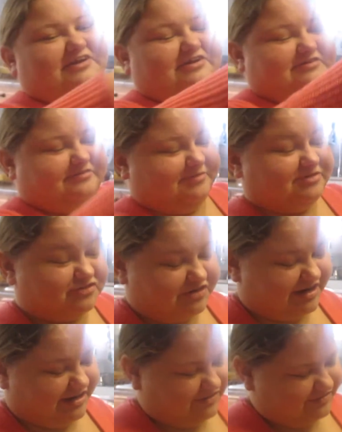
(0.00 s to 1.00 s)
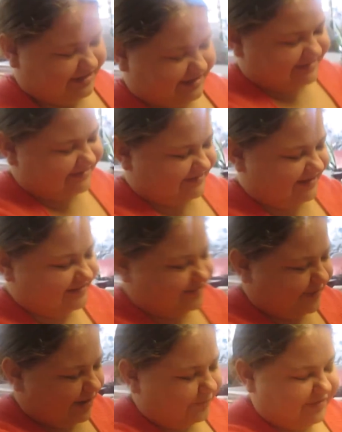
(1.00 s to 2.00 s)
you can use them as training treats, because that's
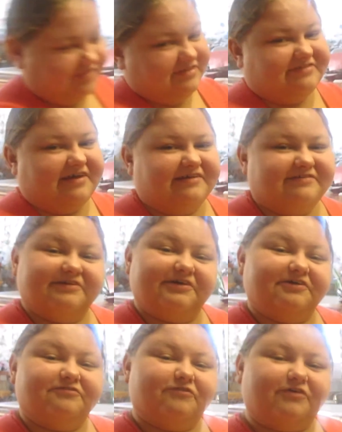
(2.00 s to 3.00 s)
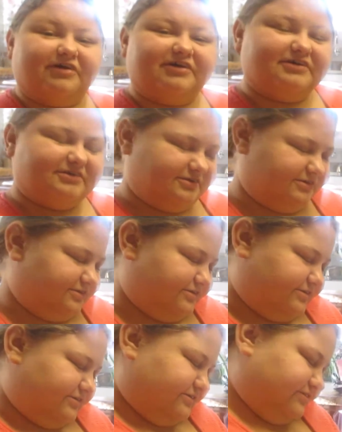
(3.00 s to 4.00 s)
about what the sizes are good yeah.
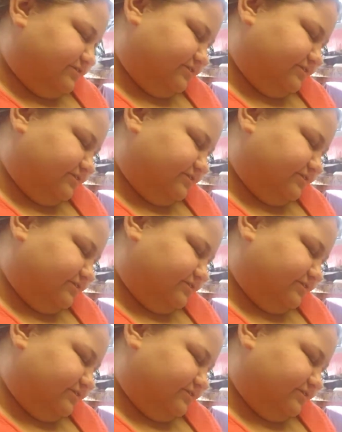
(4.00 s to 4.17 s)
for.